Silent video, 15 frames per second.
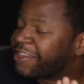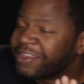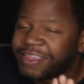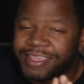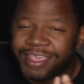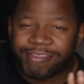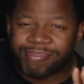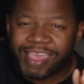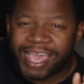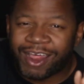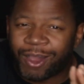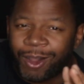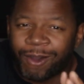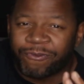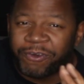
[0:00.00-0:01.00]
to get that
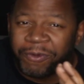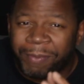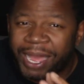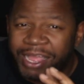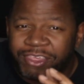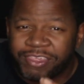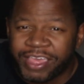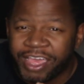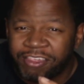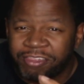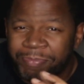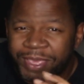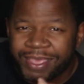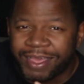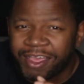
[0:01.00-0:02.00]
off of my chest
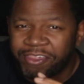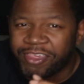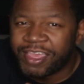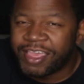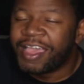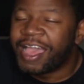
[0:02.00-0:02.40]
because